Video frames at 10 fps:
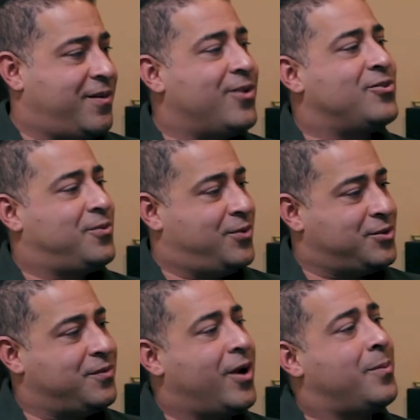You'd have energy
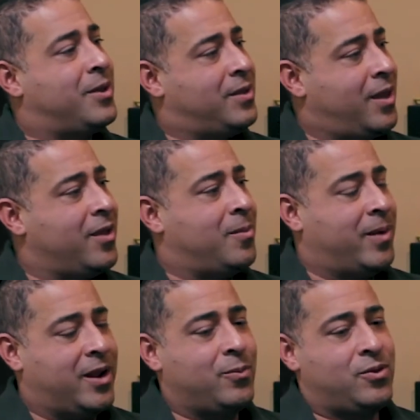rich environment. Yeah, your
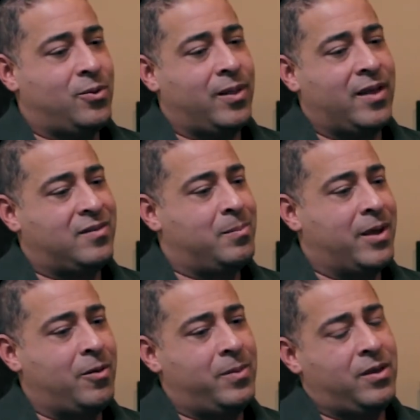body would utilize it
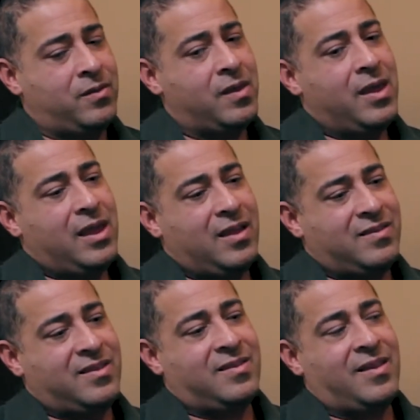better because it's
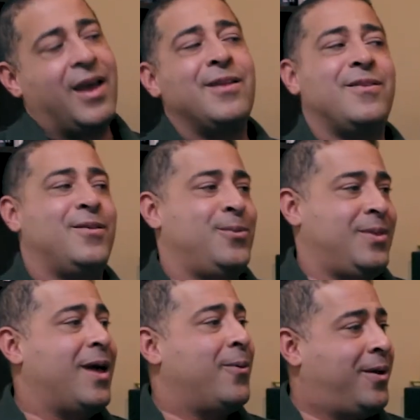designed to do
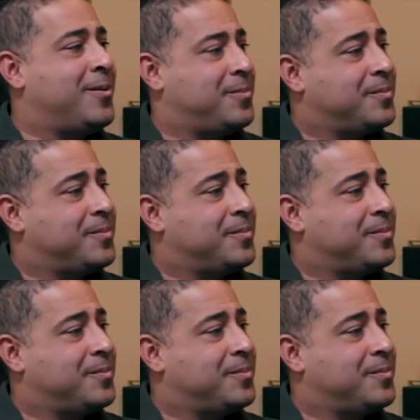it that way.